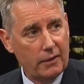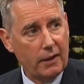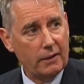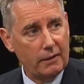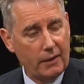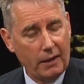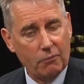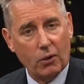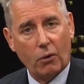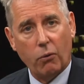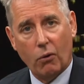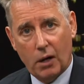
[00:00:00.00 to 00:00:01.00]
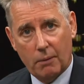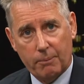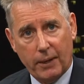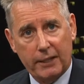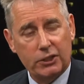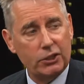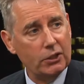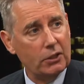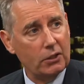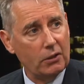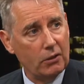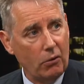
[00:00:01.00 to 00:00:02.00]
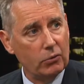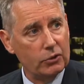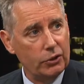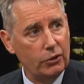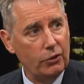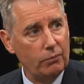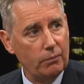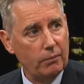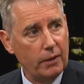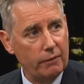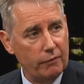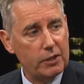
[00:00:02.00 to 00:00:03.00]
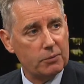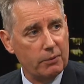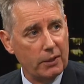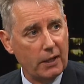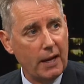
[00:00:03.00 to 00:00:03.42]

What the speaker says: They require patient, long-term investment